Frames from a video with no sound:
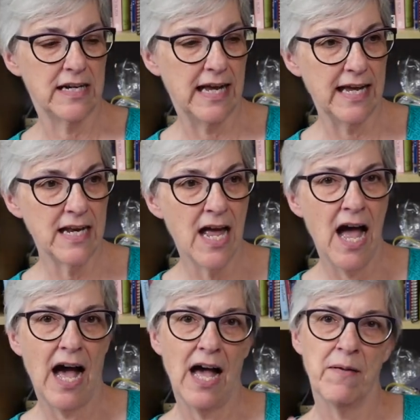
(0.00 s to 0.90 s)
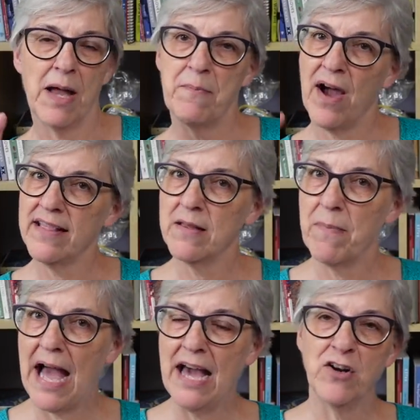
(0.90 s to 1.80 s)
to knit. I bought the
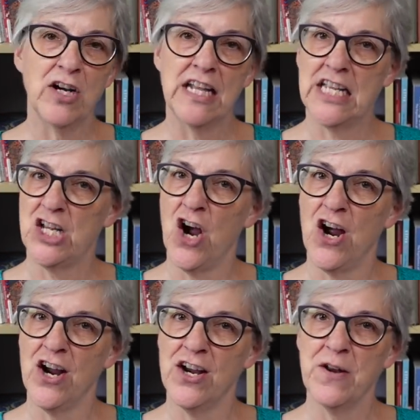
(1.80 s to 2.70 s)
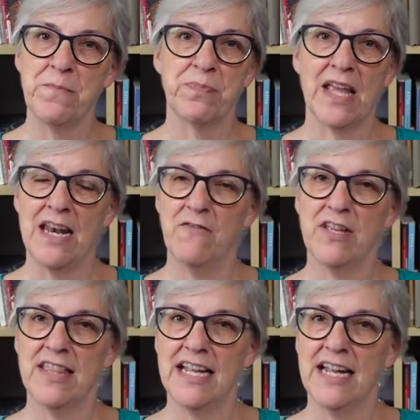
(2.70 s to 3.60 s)
pattern and the yarn and
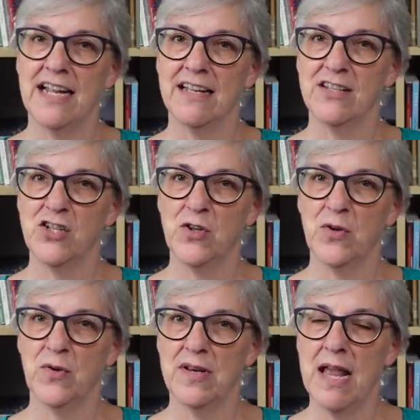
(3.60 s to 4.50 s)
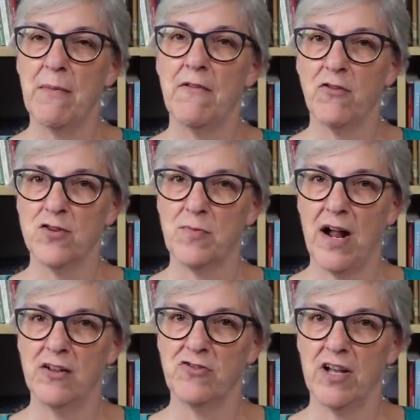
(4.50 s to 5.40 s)
everything to knit my first
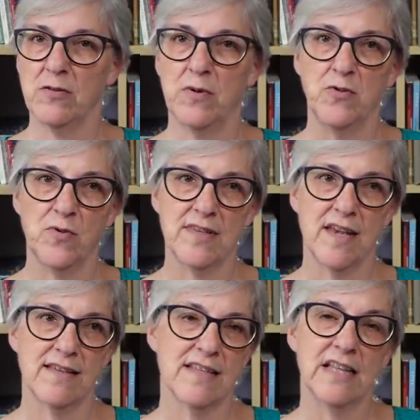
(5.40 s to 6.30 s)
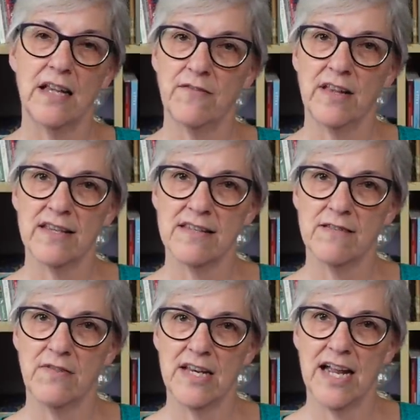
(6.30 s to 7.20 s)
project, which was a
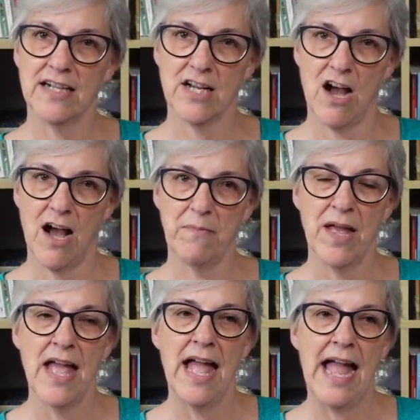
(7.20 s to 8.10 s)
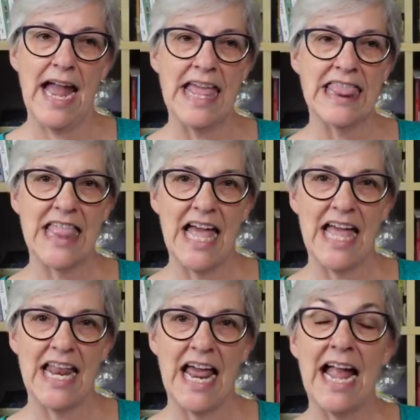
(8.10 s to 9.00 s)
sleeveless V-neck top. And
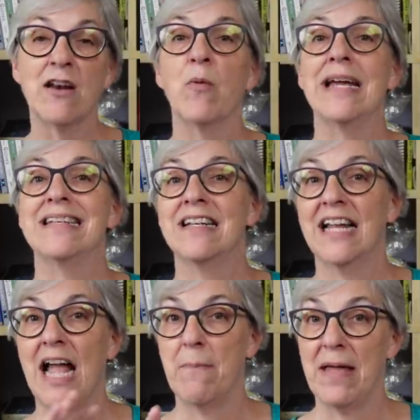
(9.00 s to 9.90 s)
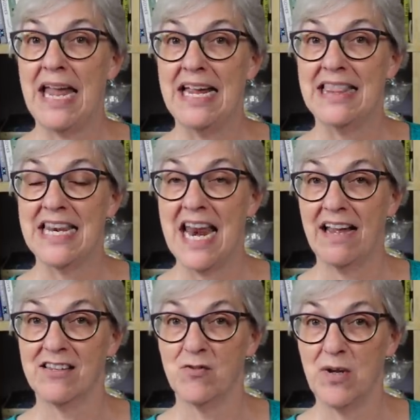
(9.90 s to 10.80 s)
then I had to wait until I got paid the
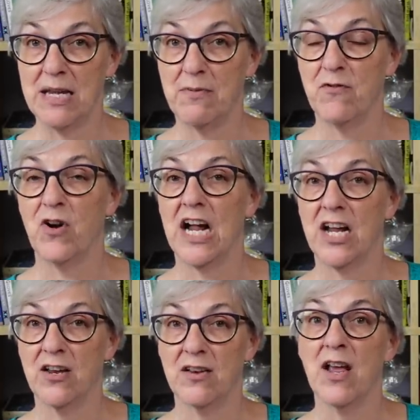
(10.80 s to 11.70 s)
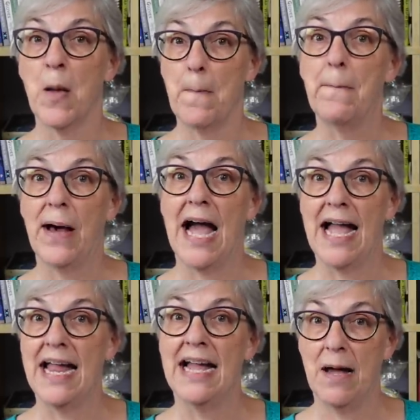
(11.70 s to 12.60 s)
next week before I could
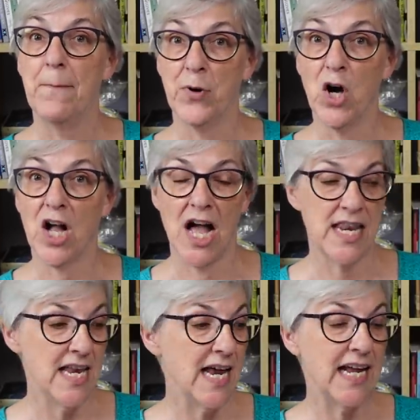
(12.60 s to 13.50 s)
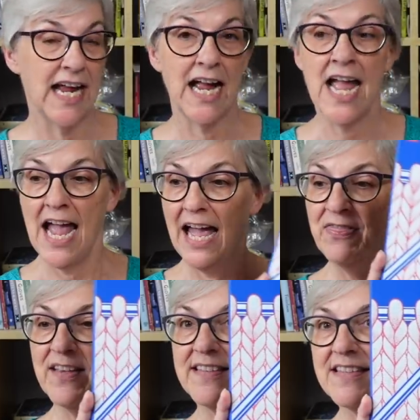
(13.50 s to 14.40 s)
buy a book on knitting.
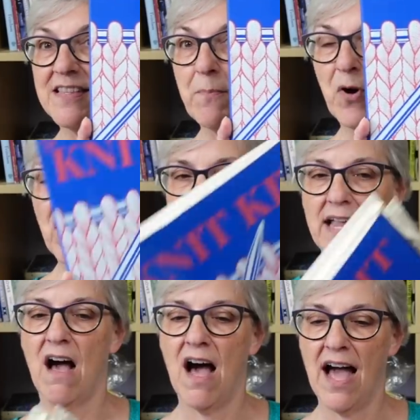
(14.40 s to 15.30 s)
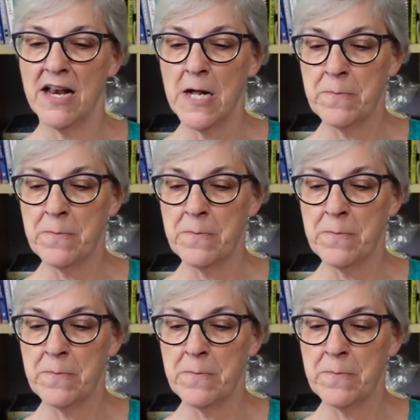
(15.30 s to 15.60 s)
And this is the book I got.